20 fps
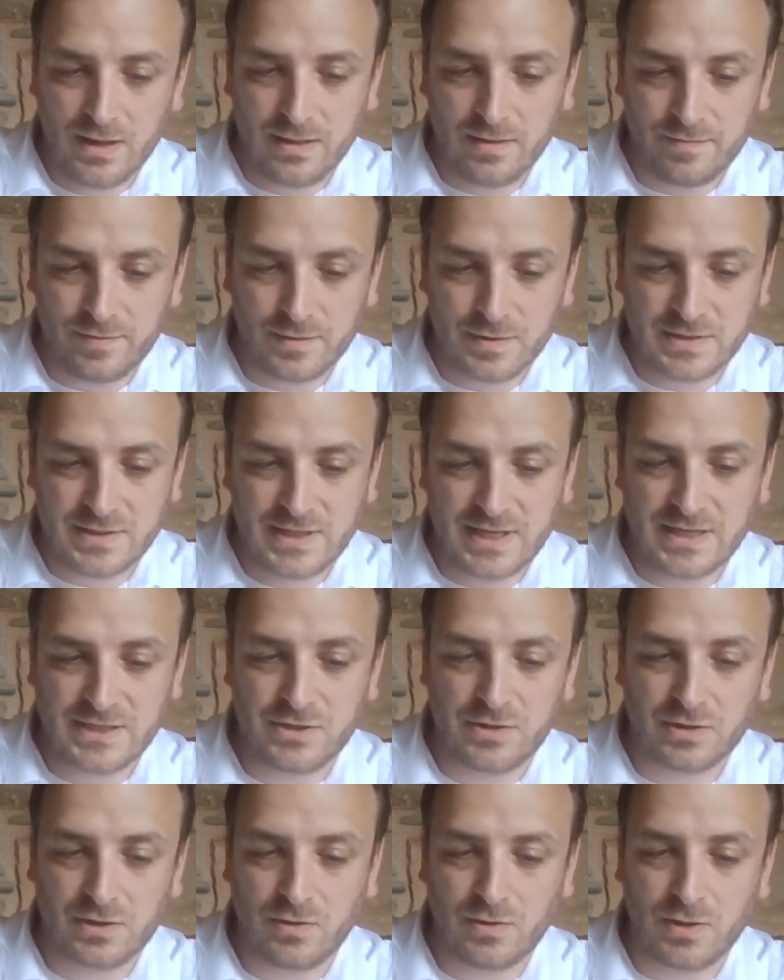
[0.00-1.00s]
The verse says,
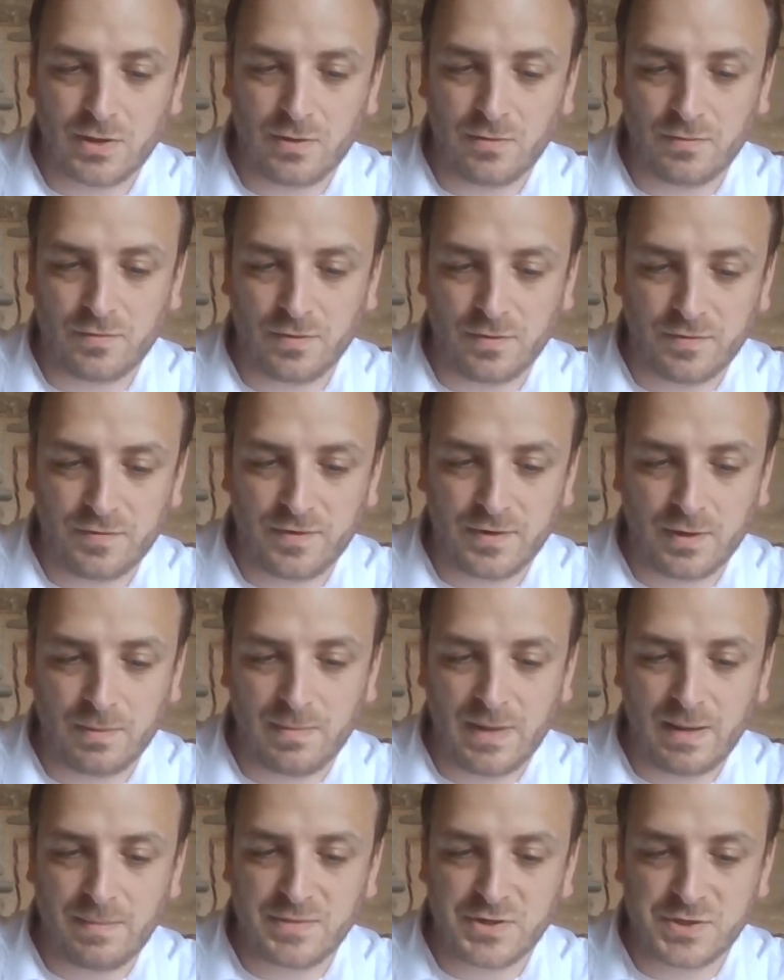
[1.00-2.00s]
you're going to fulfill
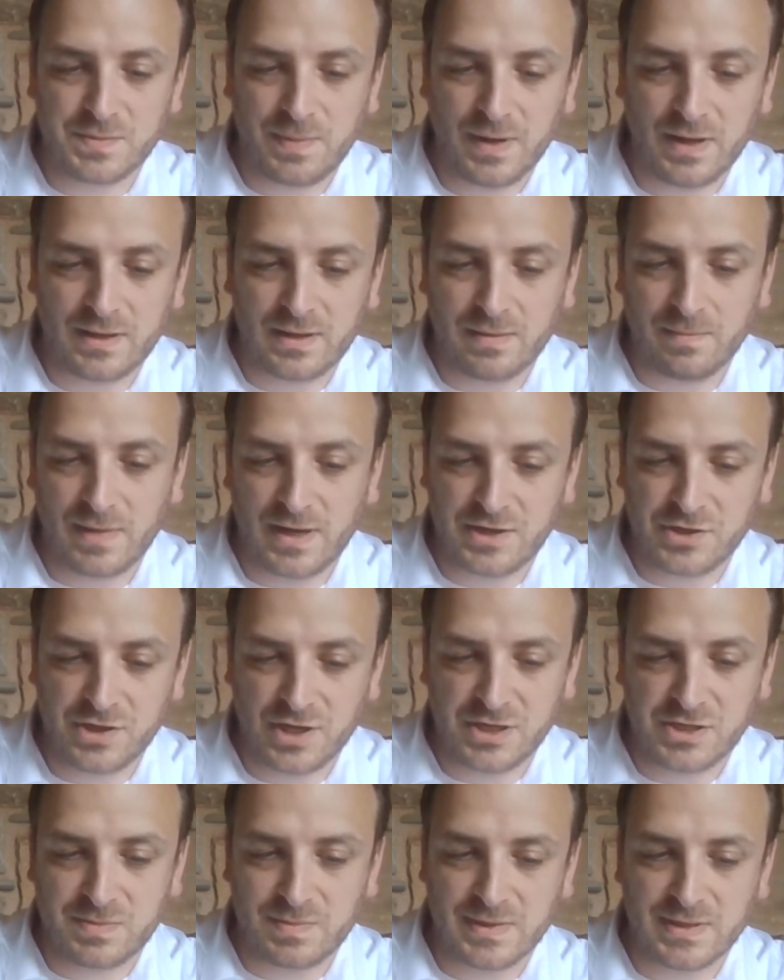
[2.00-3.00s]
my mishpat, my
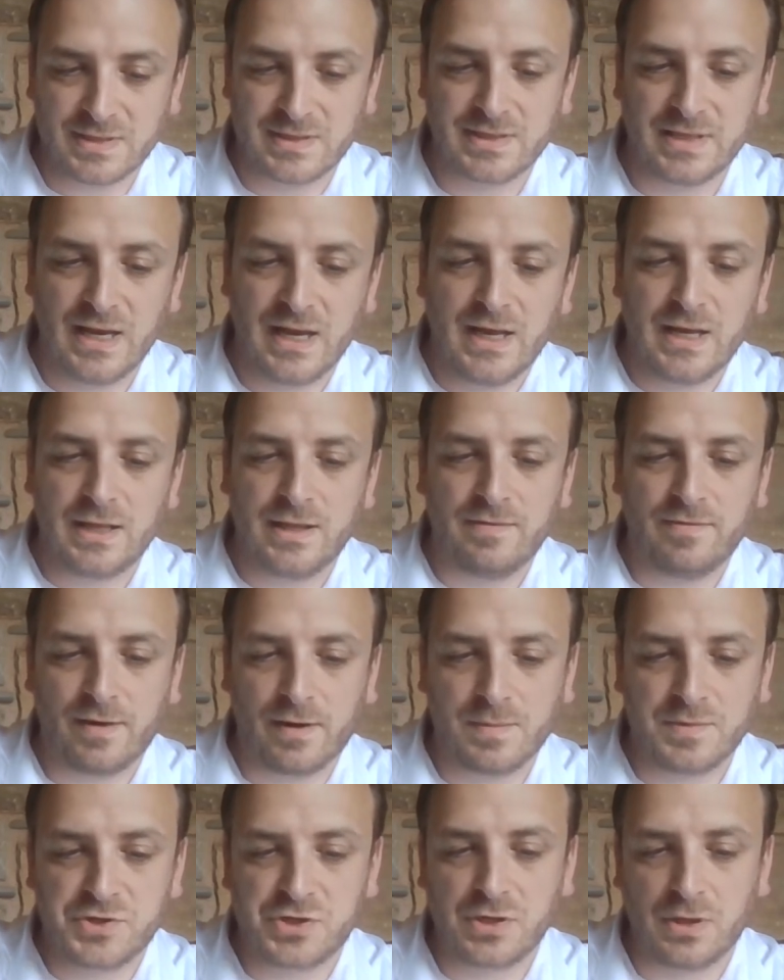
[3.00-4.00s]
judgments. Dvar
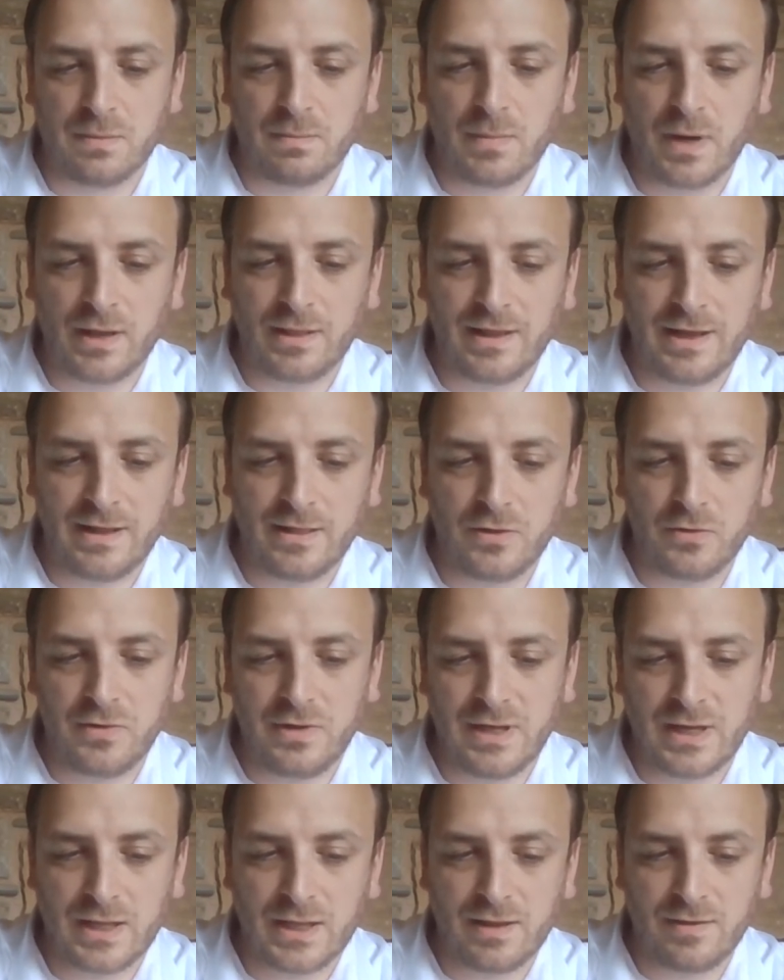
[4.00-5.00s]
Mishal Malei Lo
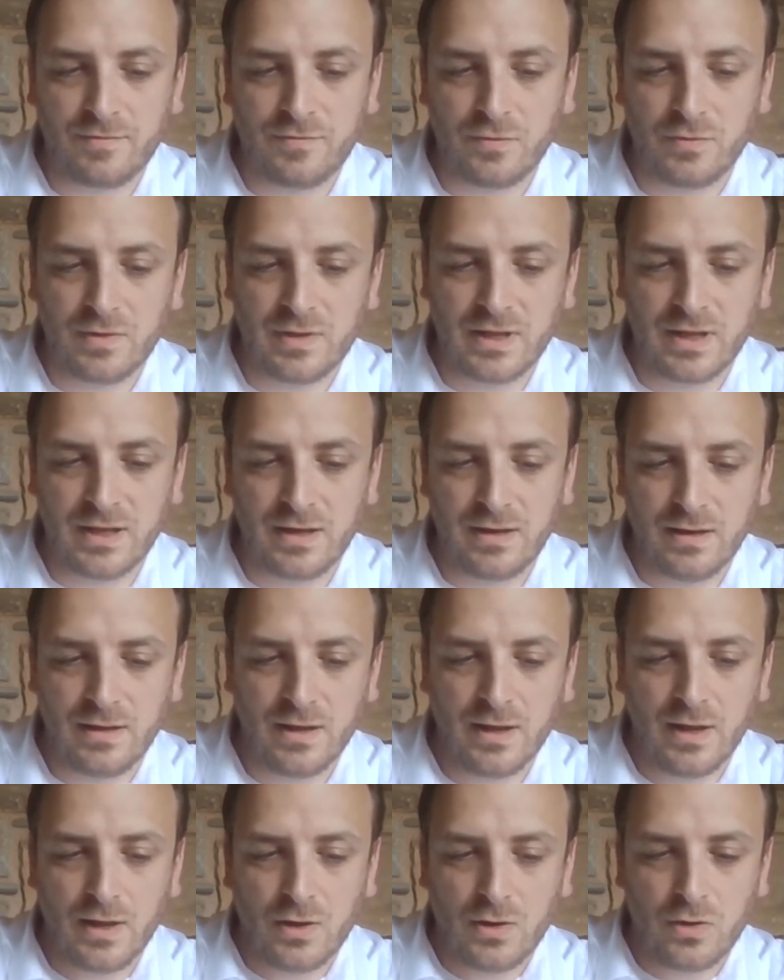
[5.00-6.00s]
Nichtavu Din,
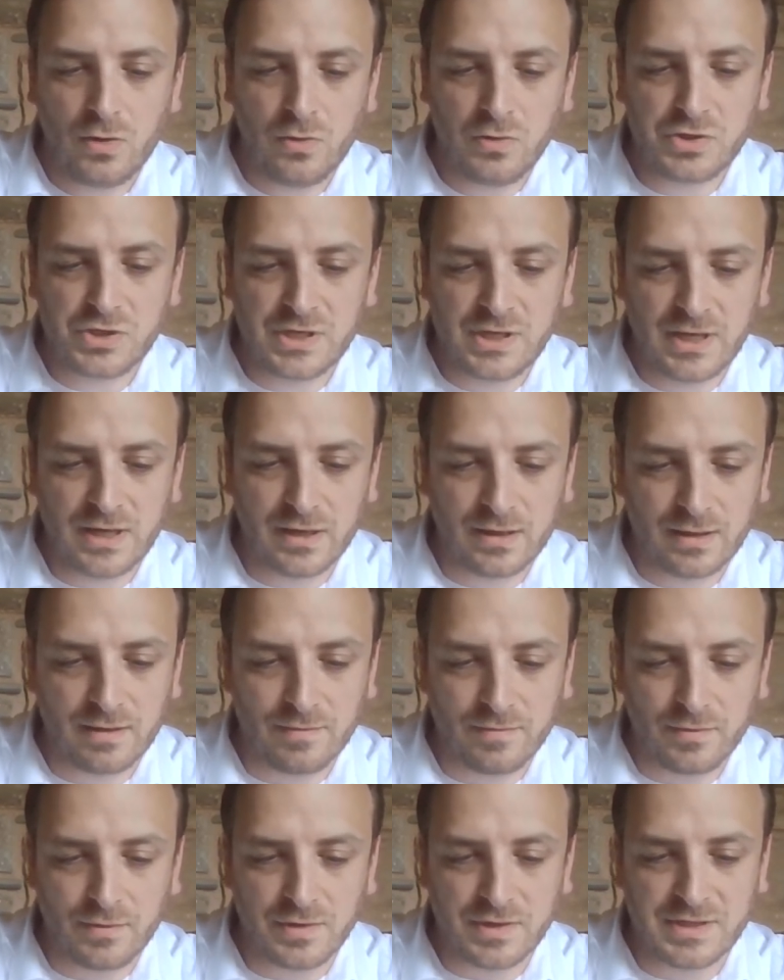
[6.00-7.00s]
Hu Sheyichtavu.
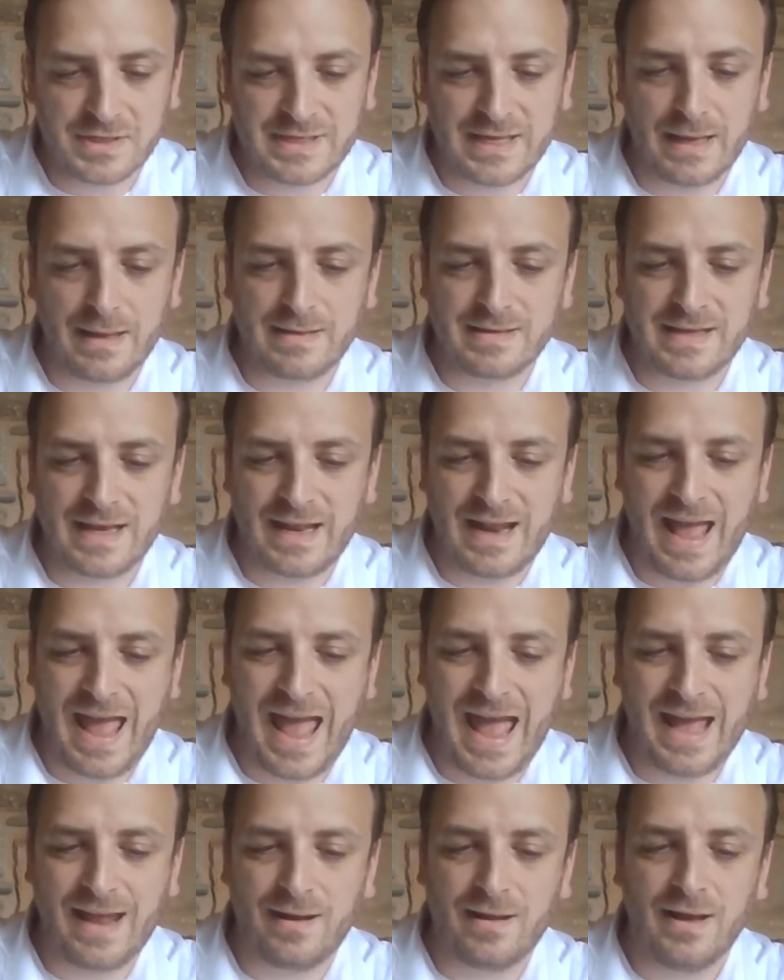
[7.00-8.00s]
Things that
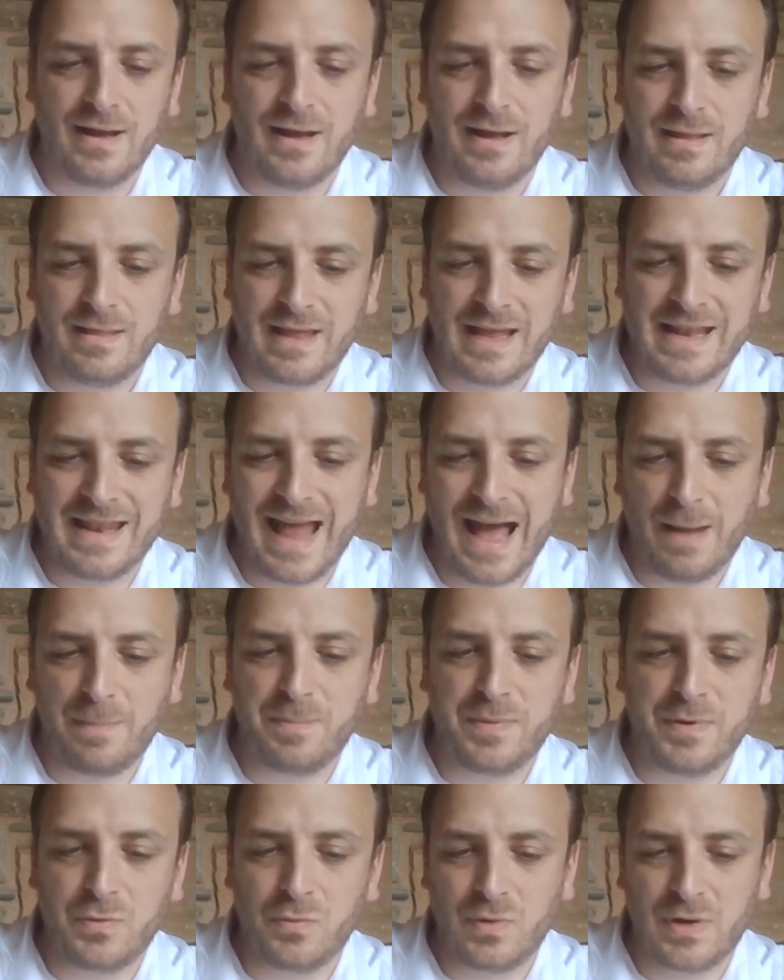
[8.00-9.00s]
had they not
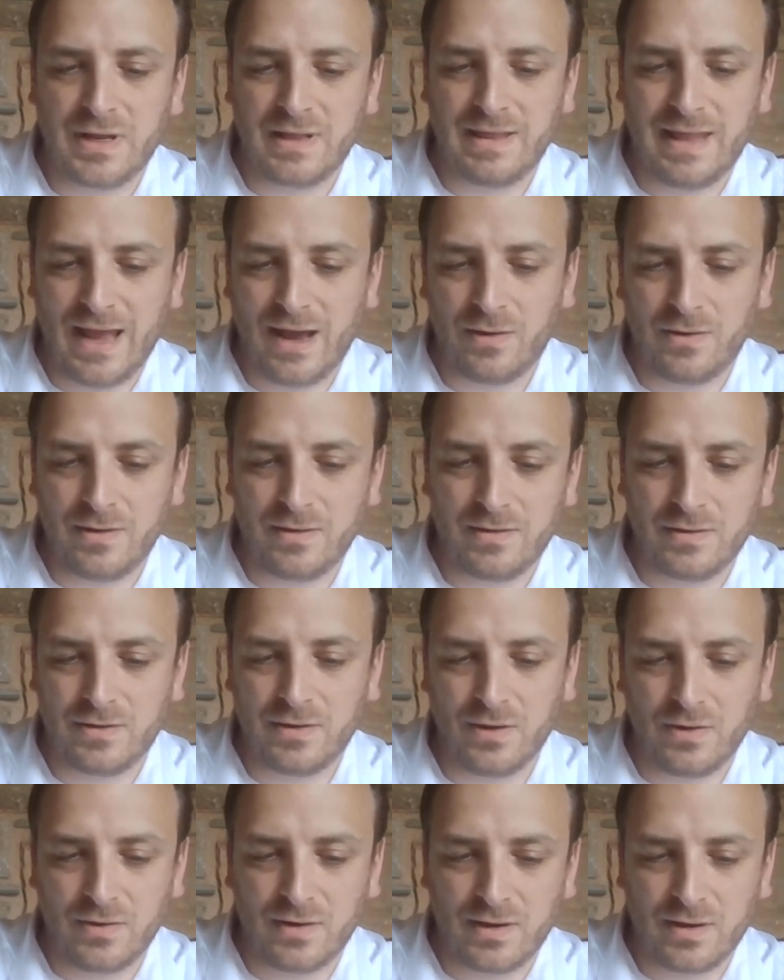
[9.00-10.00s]
been written down in the
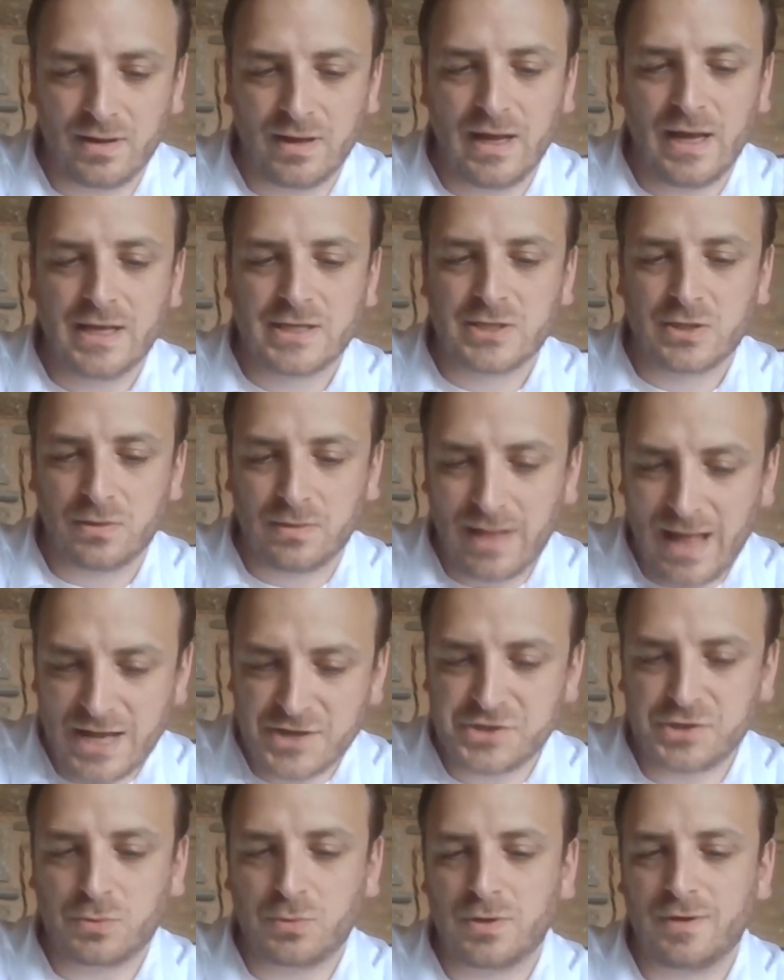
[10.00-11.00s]
Torah, so
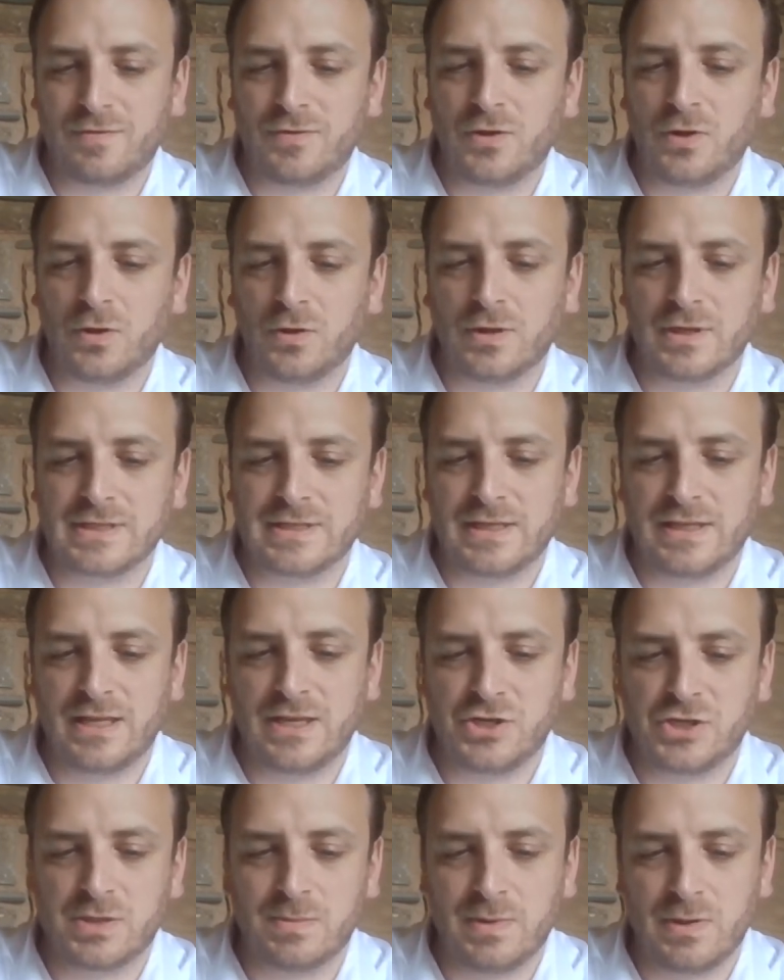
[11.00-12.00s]
logic would have told us that they
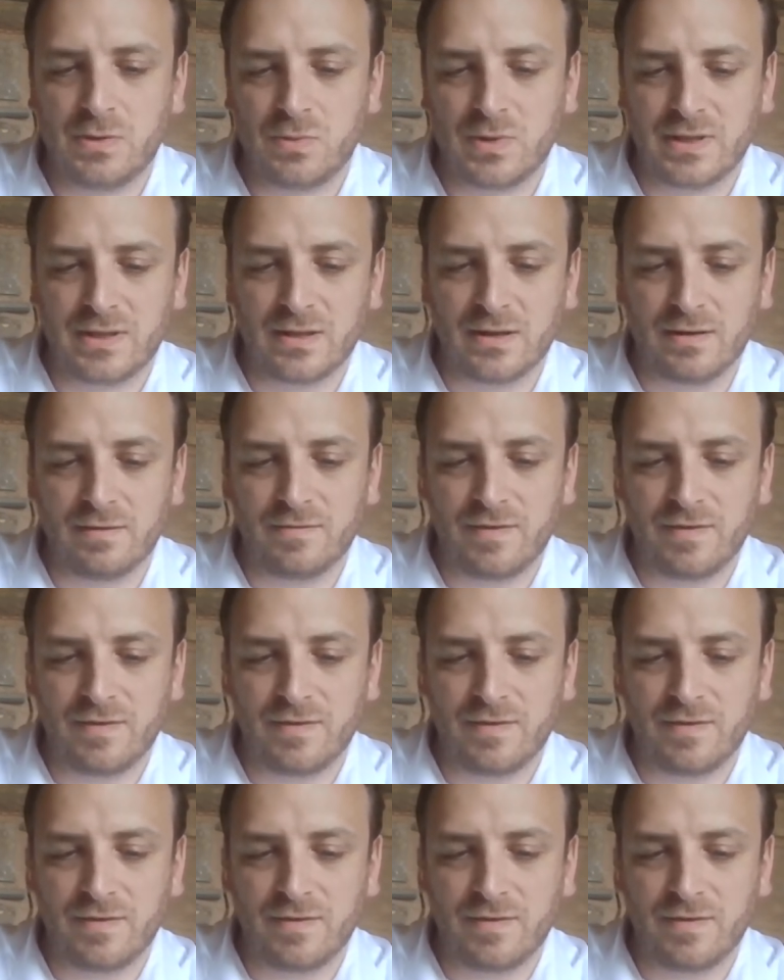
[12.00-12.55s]
should be written.